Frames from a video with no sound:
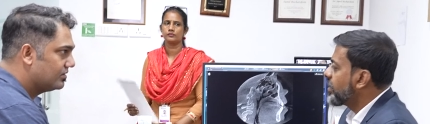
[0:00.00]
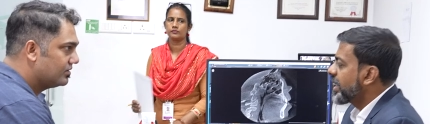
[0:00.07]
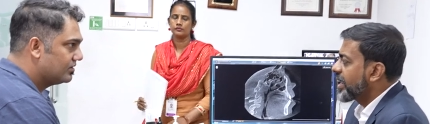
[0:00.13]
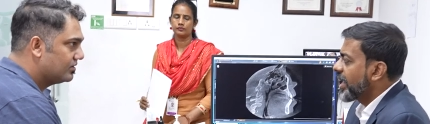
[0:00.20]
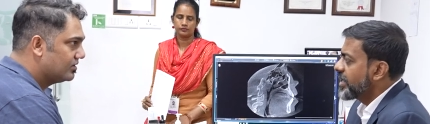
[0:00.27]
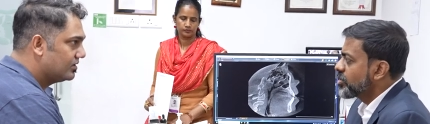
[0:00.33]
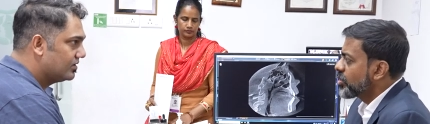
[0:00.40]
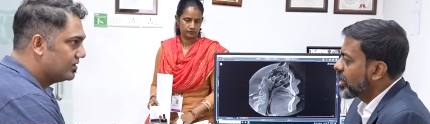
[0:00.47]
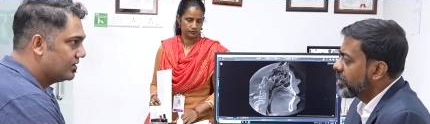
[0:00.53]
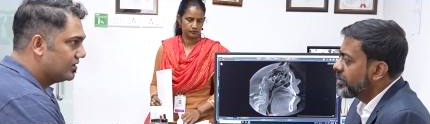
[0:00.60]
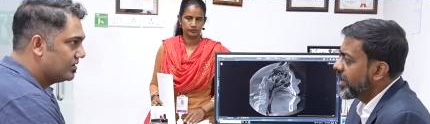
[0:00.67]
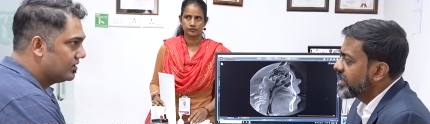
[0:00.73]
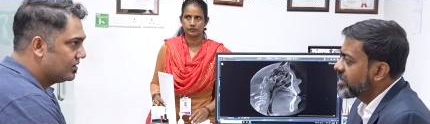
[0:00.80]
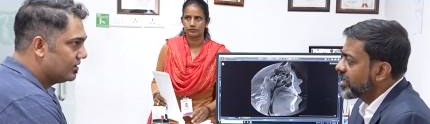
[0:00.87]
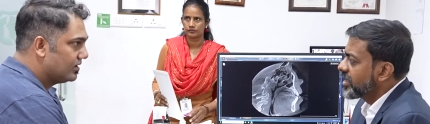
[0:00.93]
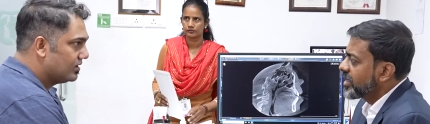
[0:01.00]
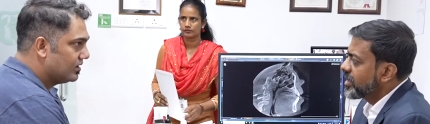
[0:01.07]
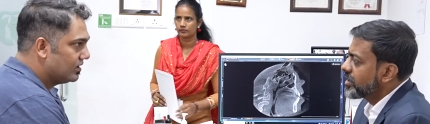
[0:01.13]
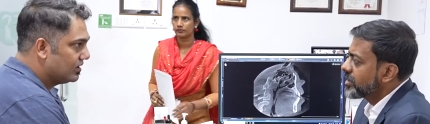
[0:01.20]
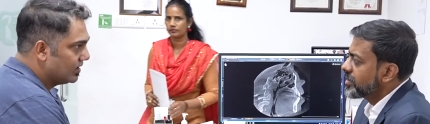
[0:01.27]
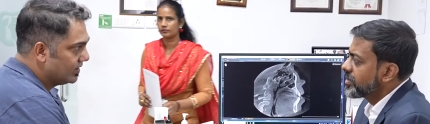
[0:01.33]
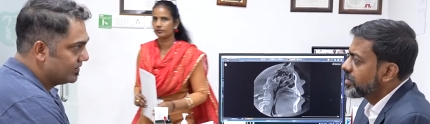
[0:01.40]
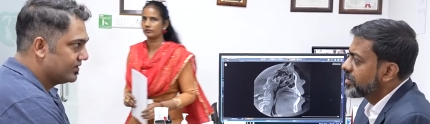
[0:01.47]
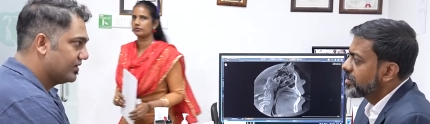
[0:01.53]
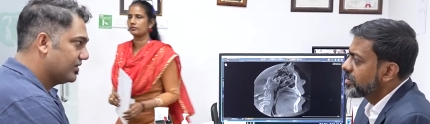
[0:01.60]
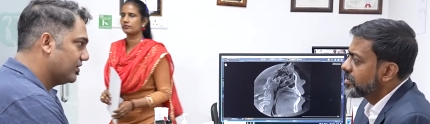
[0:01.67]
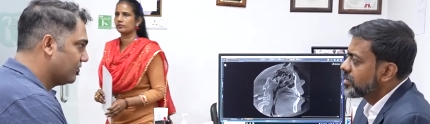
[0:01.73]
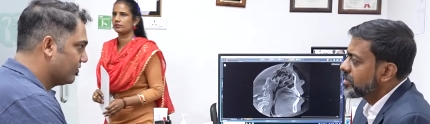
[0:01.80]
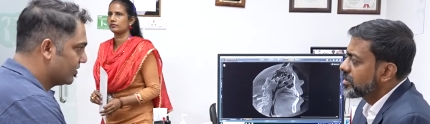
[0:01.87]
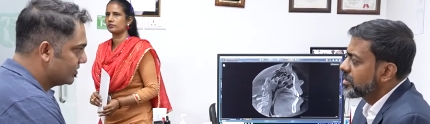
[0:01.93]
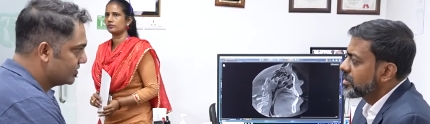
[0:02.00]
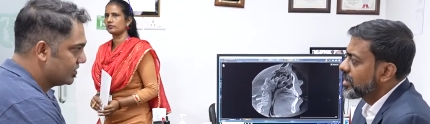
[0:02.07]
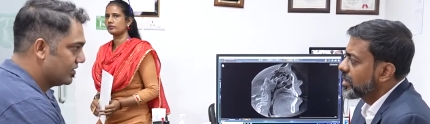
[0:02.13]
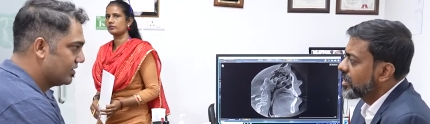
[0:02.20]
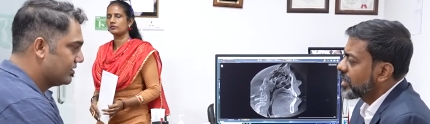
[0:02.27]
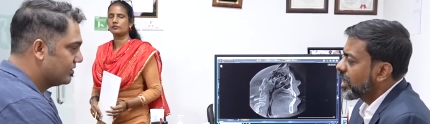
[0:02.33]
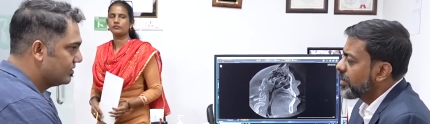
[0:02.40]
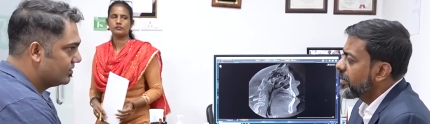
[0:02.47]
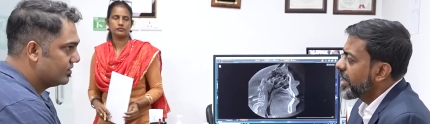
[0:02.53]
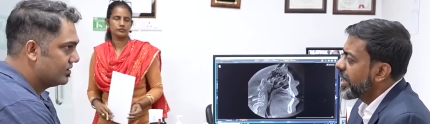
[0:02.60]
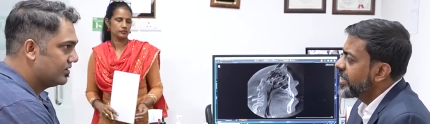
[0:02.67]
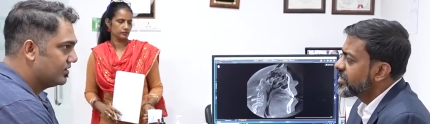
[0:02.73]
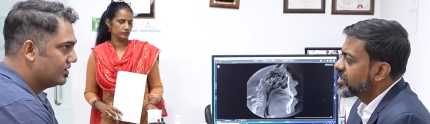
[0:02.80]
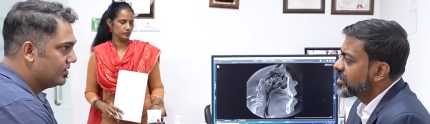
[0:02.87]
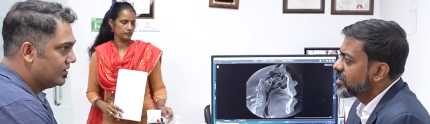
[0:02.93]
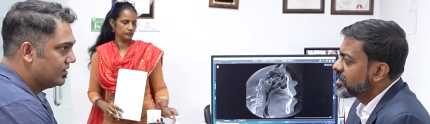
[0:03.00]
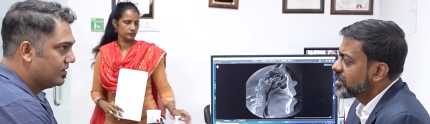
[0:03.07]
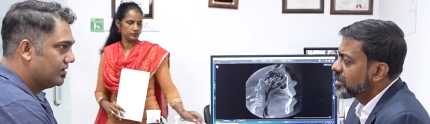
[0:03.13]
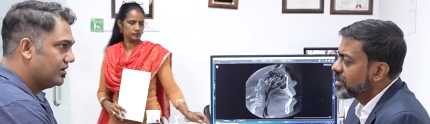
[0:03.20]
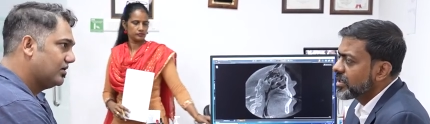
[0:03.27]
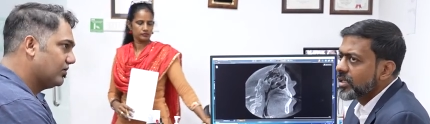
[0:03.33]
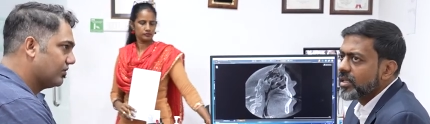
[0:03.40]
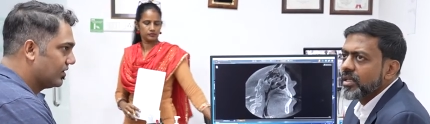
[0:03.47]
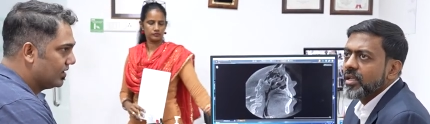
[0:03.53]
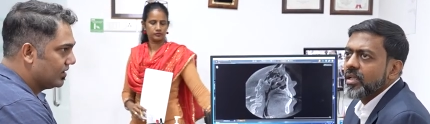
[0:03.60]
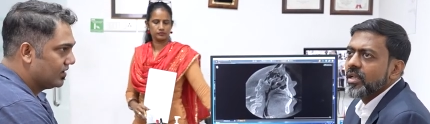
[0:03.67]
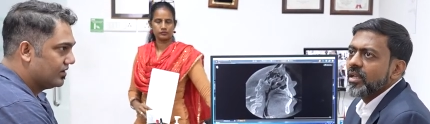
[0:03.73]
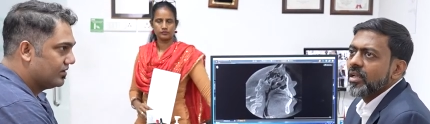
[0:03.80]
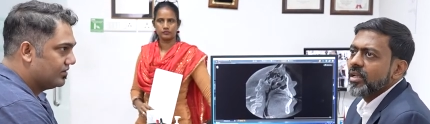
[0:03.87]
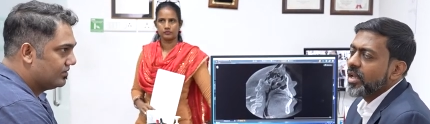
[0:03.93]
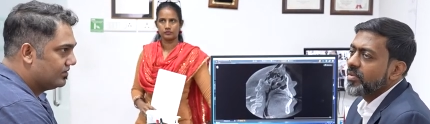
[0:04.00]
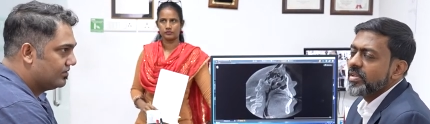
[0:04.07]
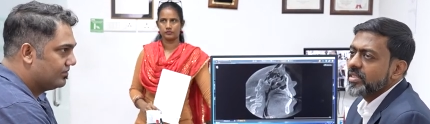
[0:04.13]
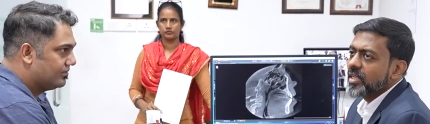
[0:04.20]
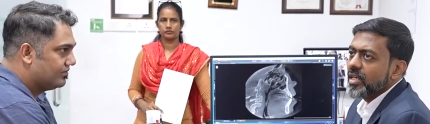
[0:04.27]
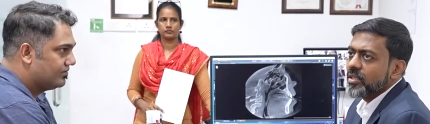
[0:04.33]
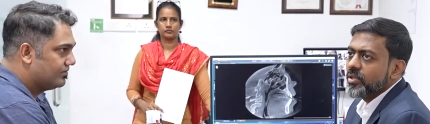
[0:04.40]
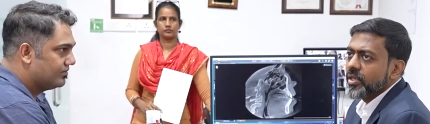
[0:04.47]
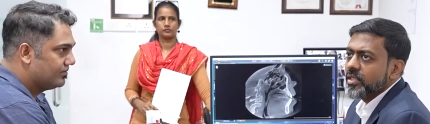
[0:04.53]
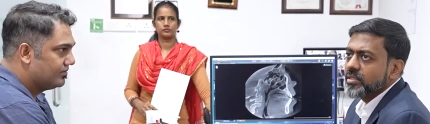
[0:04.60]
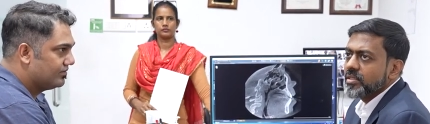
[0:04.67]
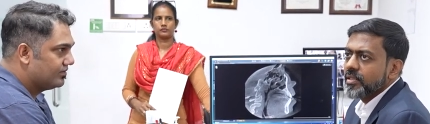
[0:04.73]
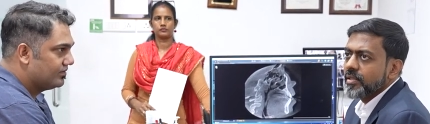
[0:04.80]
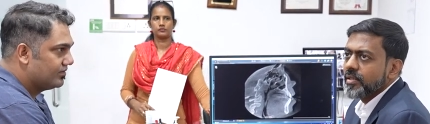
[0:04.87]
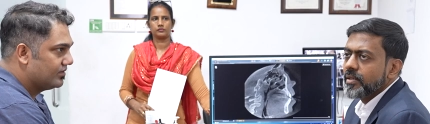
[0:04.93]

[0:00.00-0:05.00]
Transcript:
Speaker 1: by 9, so come by 8:30. Oh, sure. Come by 8. Oh. Can we start today's?